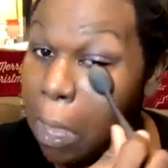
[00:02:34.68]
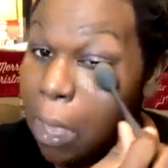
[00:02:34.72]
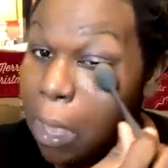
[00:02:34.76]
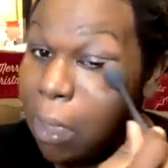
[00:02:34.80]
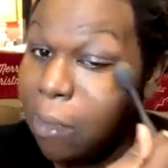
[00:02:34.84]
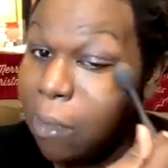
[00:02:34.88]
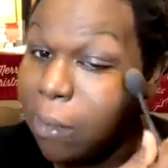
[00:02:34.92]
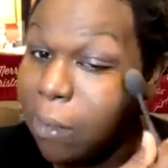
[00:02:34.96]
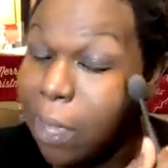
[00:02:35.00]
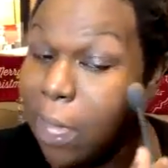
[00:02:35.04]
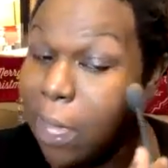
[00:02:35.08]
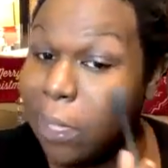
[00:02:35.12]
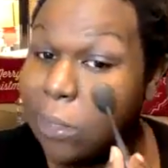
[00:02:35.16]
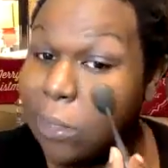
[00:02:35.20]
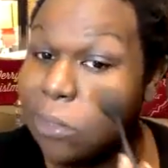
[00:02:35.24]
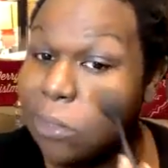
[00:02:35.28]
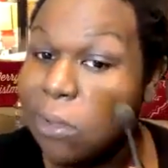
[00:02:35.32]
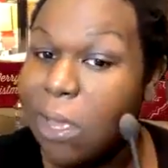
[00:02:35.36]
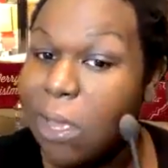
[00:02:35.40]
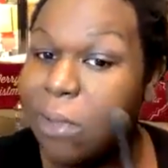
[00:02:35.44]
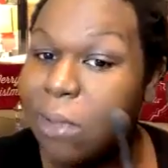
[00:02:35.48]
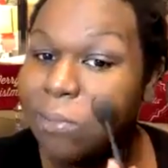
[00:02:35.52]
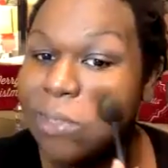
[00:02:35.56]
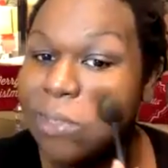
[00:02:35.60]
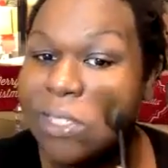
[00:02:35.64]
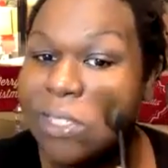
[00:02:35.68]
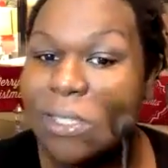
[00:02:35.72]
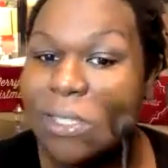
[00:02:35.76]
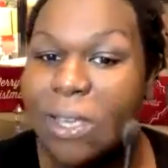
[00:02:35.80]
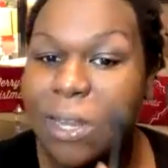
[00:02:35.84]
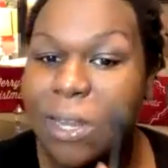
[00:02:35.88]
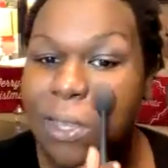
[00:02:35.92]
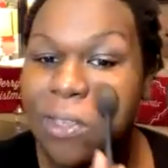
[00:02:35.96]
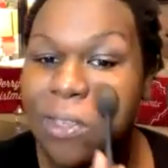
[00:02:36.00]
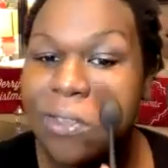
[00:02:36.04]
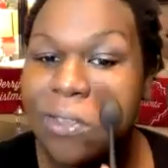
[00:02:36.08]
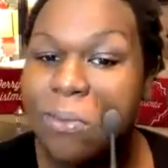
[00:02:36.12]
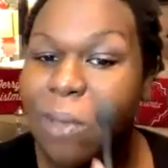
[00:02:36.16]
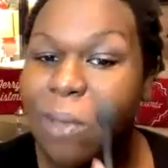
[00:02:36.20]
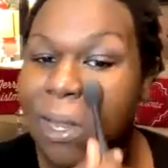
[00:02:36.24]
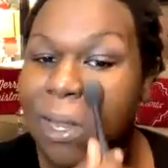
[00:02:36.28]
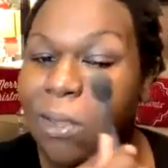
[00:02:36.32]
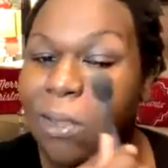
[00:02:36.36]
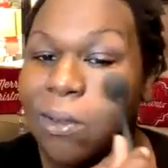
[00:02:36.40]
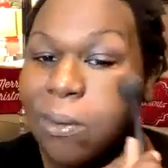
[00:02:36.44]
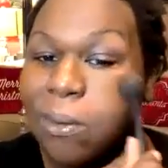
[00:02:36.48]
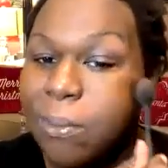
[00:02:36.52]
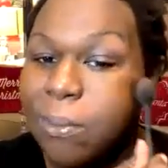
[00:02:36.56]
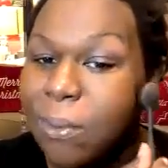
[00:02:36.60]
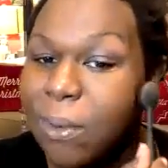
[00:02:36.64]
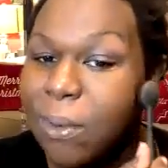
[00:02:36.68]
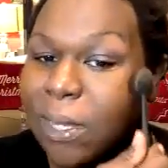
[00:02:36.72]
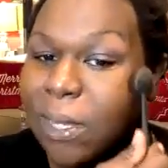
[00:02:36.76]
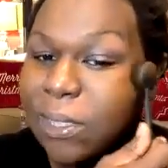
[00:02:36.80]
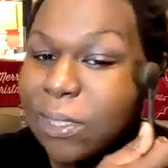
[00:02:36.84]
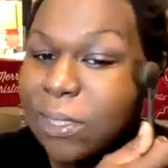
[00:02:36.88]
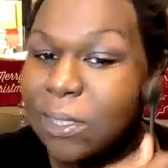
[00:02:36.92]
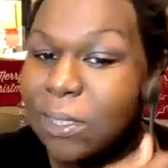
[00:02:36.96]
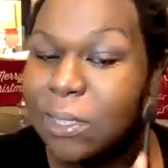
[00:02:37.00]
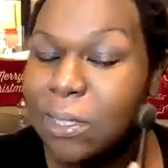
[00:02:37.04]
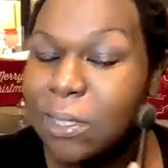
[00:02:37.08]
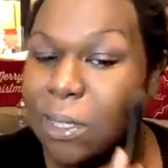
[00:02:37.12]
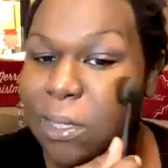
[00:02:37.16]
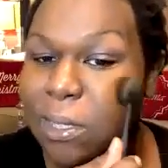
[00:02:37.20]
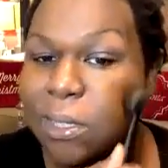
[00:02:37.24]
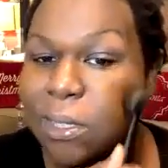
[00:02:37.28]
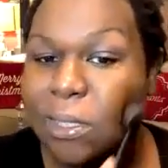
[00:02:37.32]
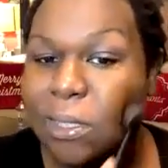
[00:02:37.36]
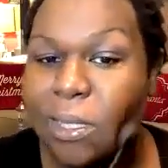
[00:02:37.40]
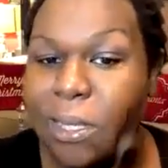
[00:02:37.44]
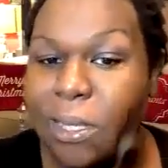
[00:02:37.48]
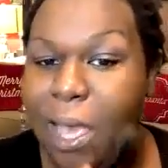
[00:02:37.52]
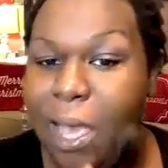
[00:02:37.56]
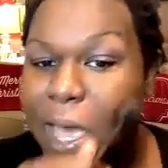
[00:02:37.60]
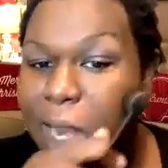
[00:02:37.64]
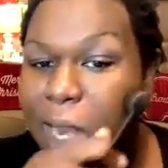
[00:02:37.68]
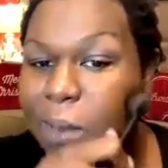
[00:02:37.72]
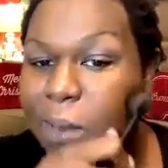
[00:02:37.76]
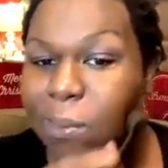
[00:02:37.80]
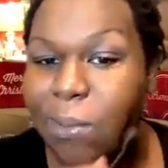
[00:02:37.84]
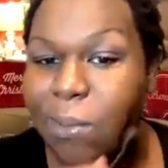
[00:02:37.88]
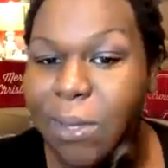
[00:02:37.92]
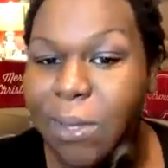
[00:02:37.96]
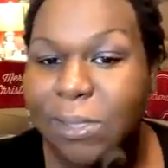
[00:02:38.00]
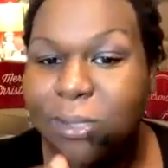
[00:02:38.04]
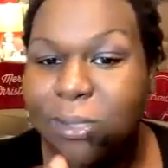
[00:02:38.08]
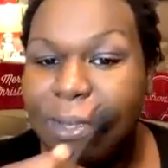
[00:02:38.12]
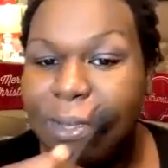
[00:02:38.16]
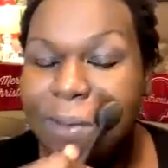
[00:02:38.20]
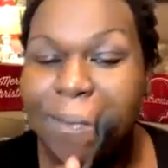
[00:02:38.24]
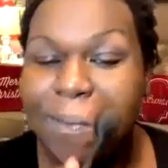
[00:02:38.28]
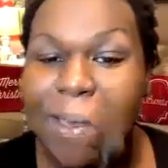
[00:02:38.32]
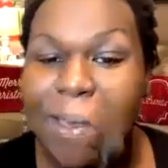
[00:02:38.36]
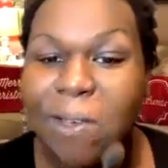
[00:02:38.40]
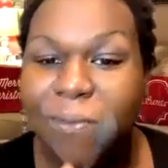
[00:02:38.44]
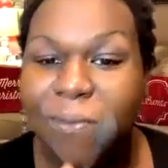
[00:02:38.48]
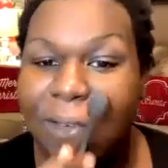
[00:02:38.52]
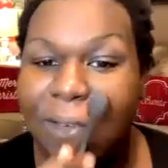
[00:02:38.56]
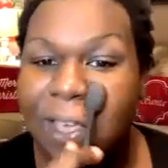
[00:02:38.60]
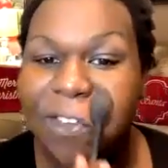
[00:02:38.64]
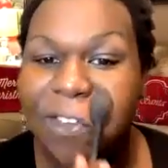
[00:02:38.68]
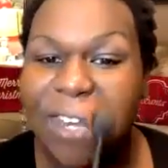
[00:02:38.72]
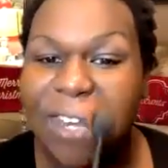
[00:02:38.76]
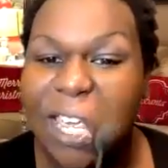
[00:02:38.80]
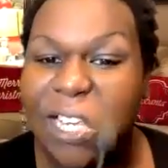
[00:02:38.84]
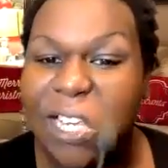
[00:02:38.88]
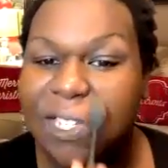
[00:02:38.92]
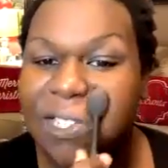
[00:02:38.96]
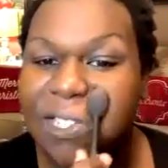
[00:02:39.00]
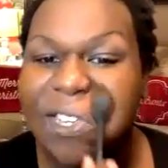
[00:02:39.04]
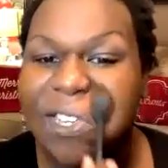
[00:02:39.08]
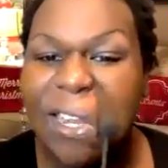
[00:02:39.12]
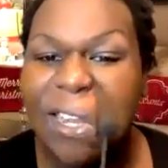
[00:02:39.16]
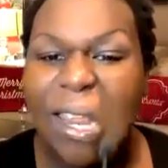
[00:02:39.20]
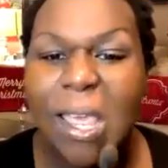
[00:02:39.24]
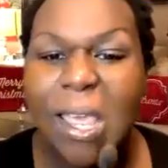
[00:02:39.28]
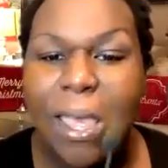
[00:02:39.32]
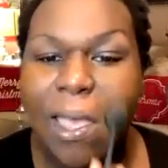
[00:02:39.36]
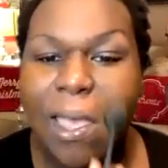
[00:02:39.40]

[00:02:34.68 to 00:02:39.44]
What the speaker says: Okay, so I'm just going to use my little brush to kind of brush on my foundation.